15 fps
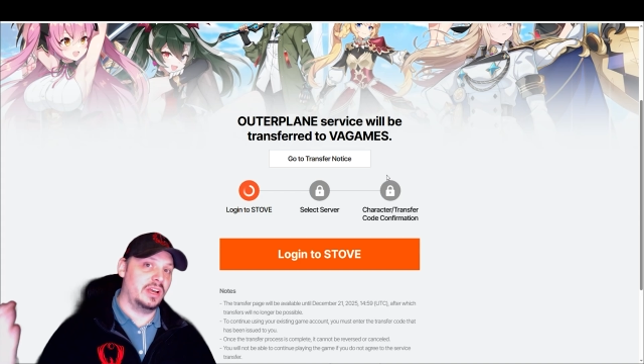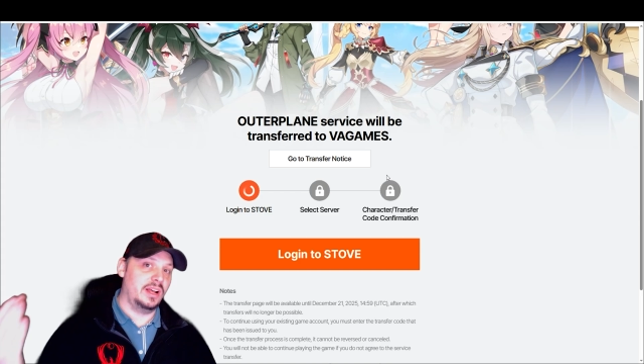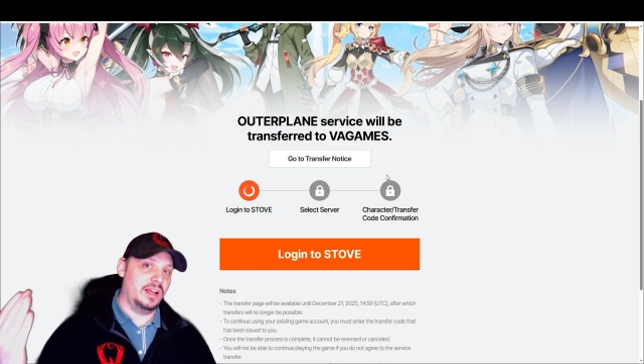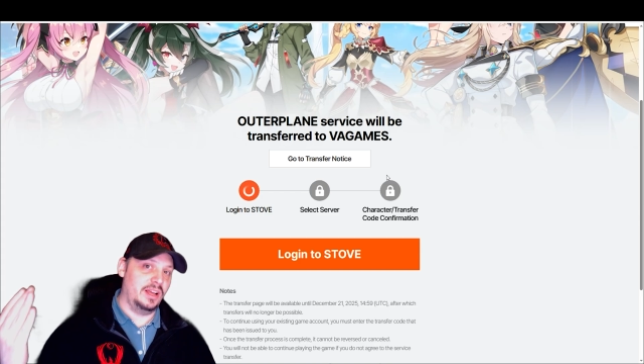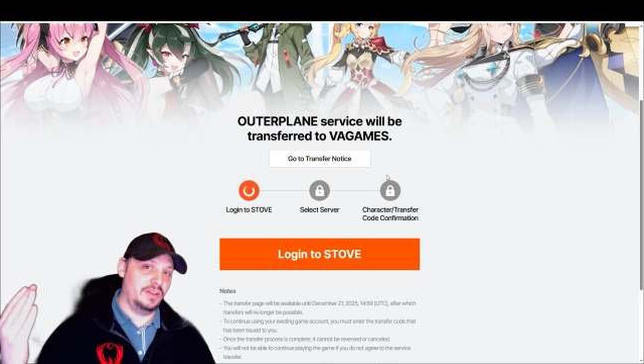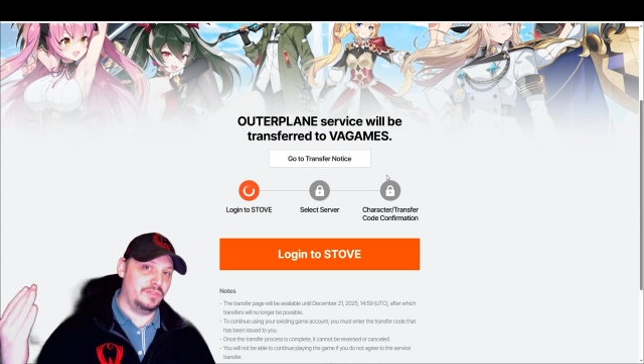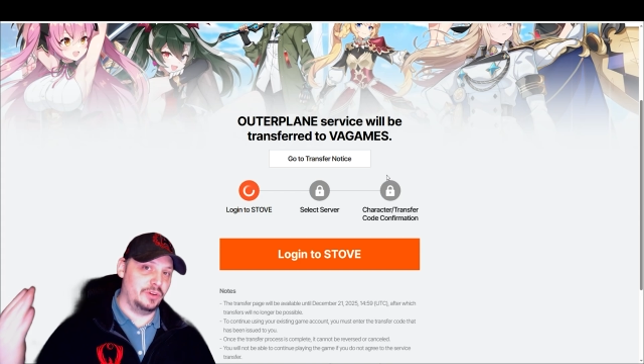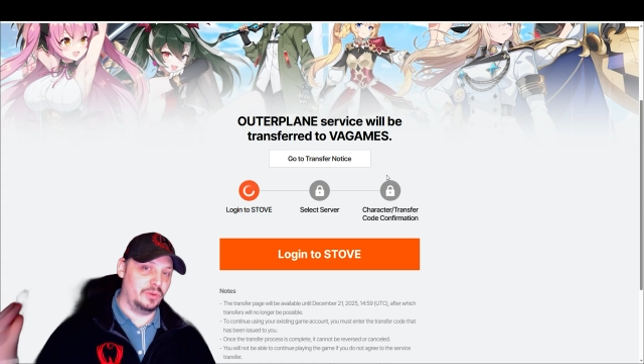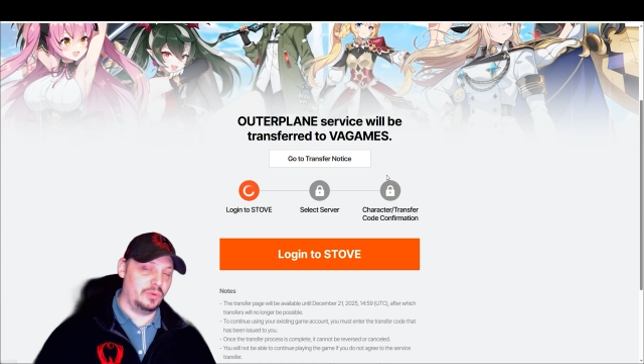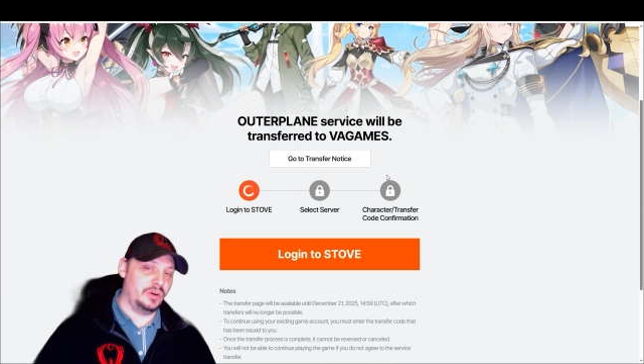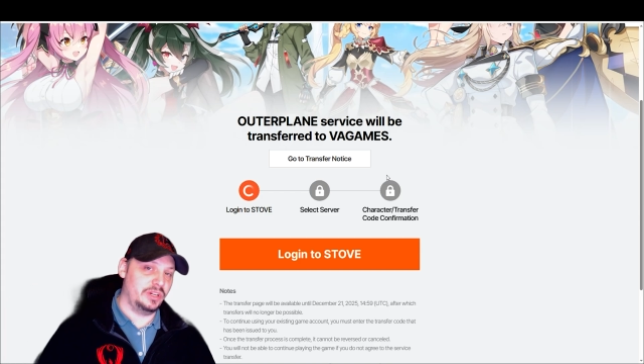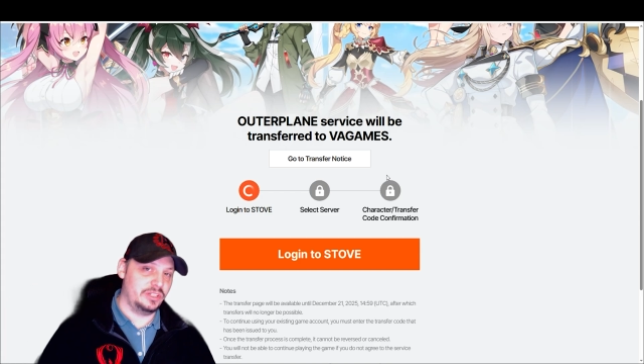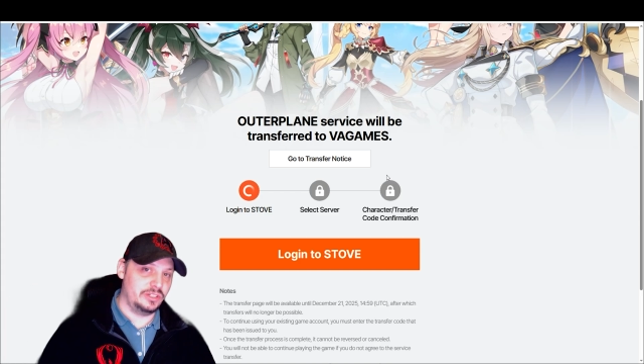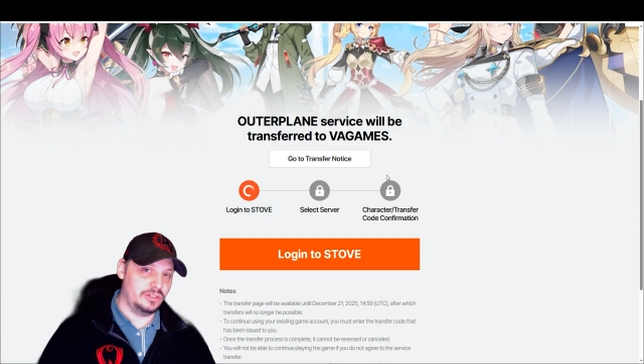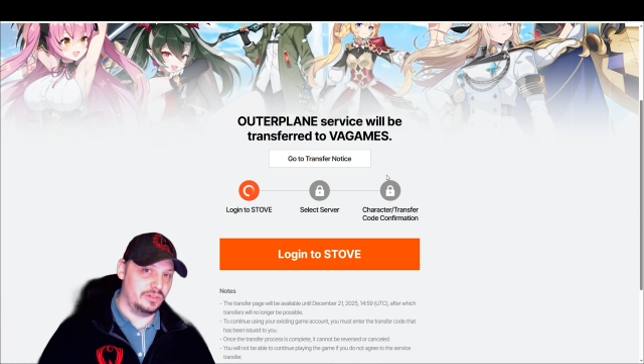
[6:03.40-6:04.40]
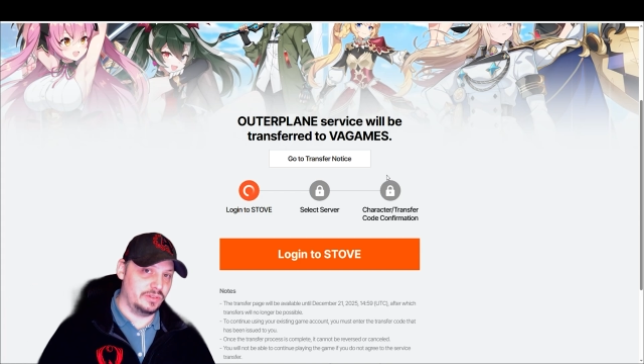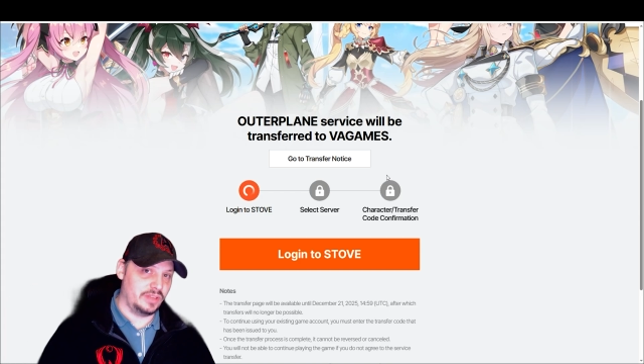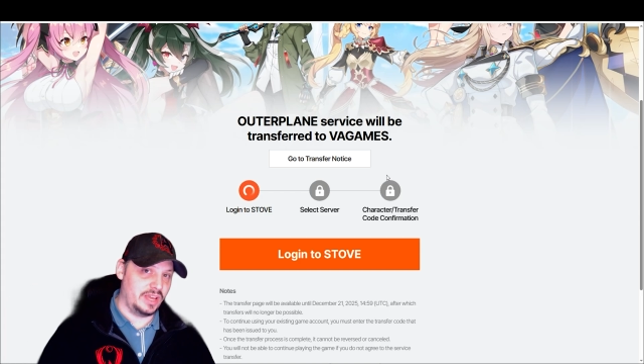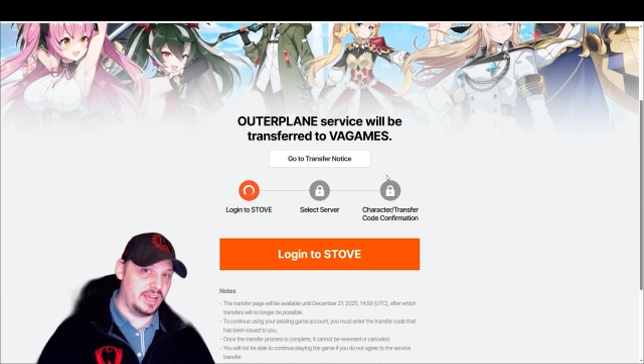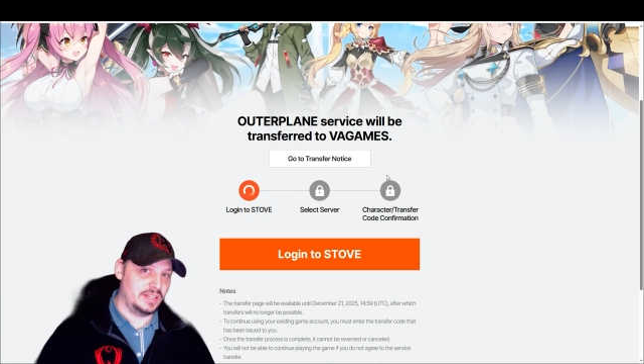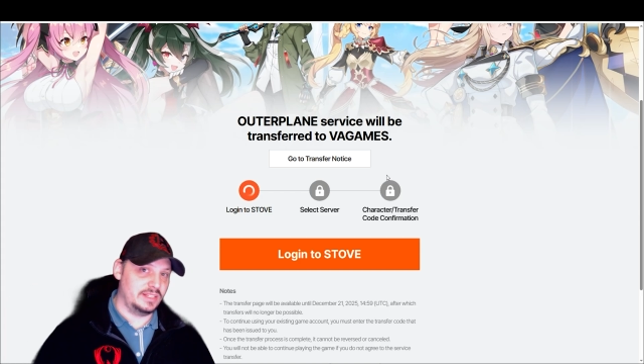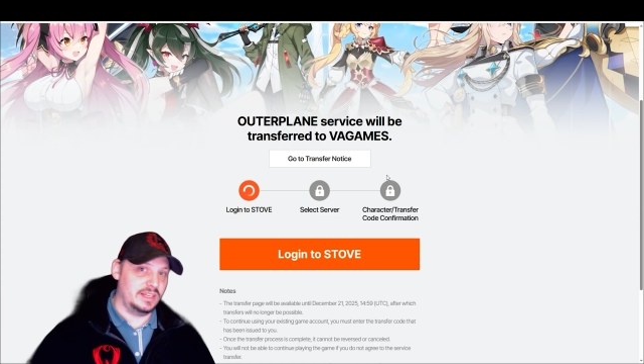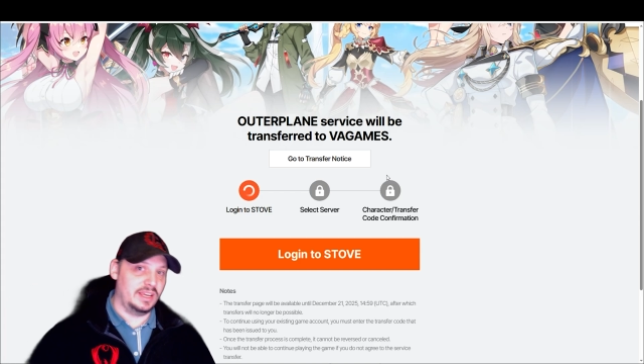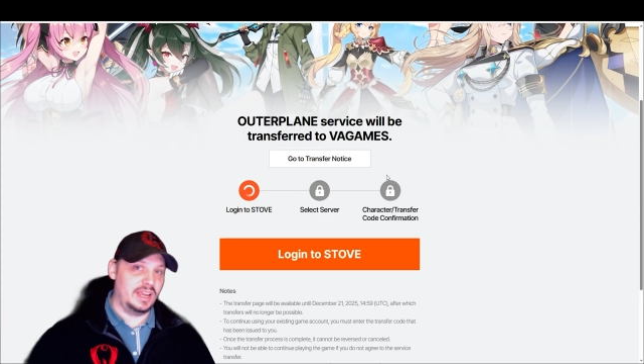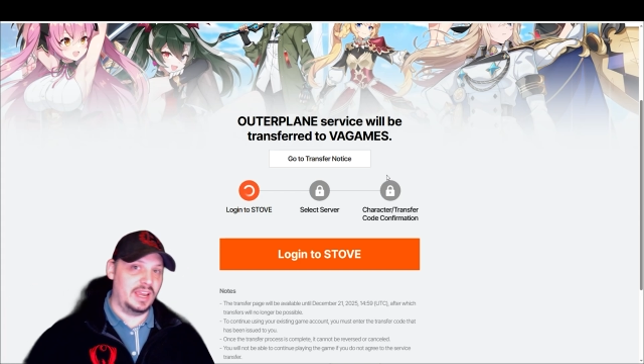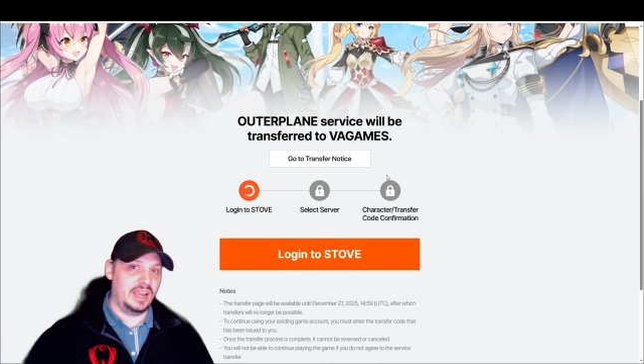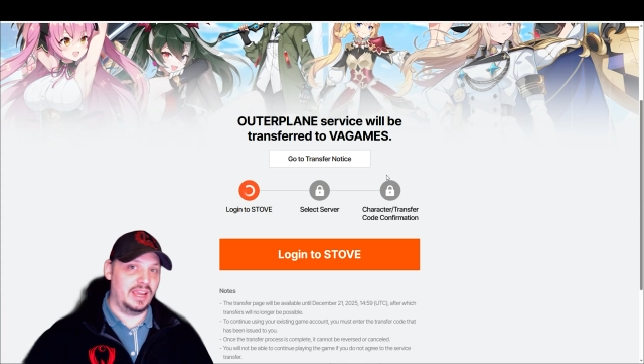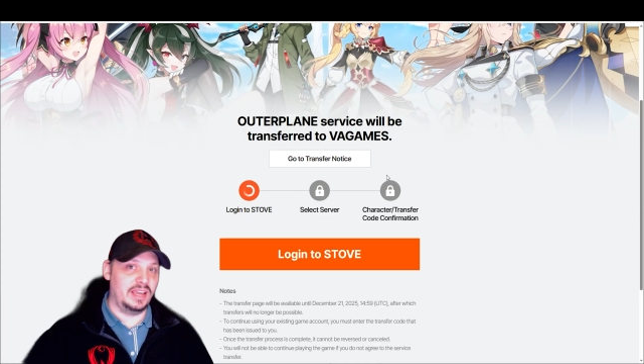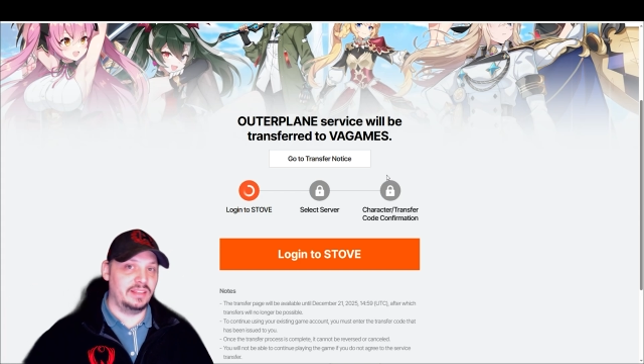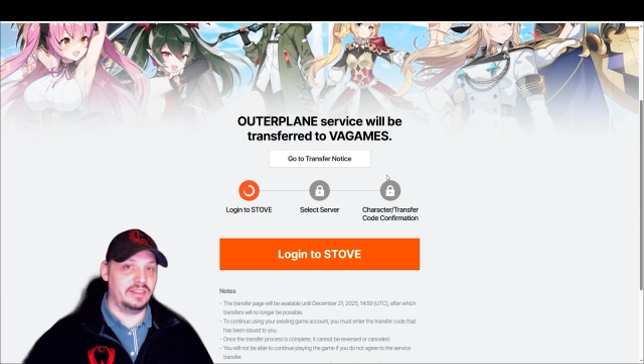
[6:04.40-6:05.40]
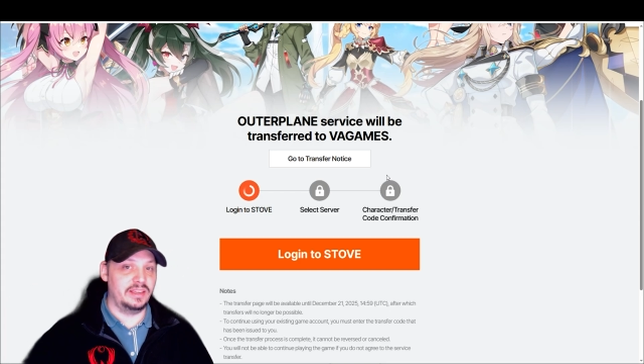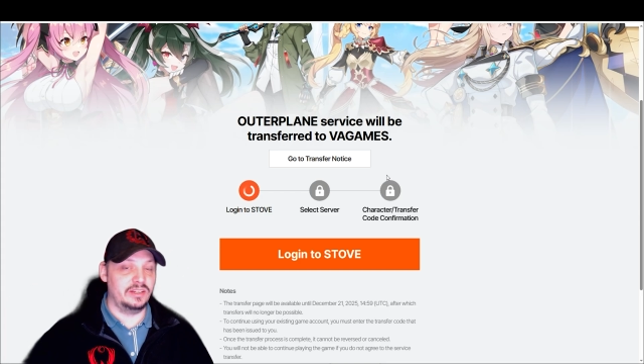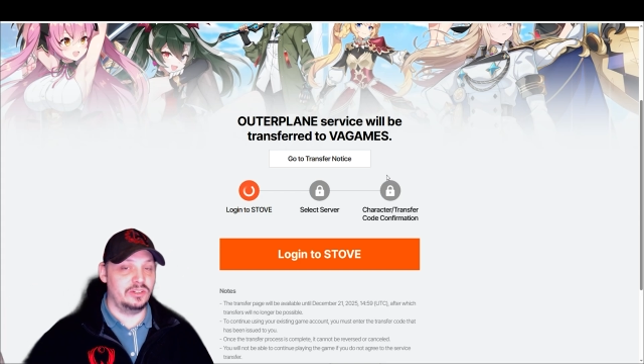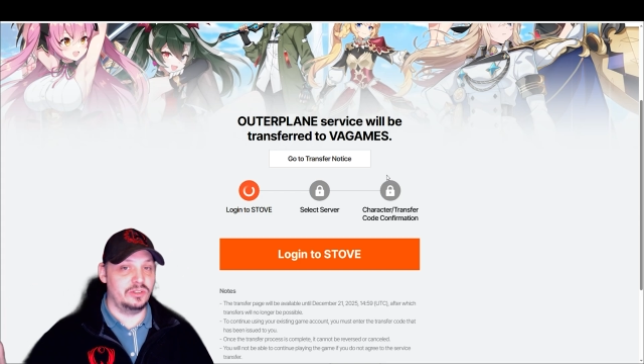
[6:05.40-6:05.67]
if you're wanting to do that, and then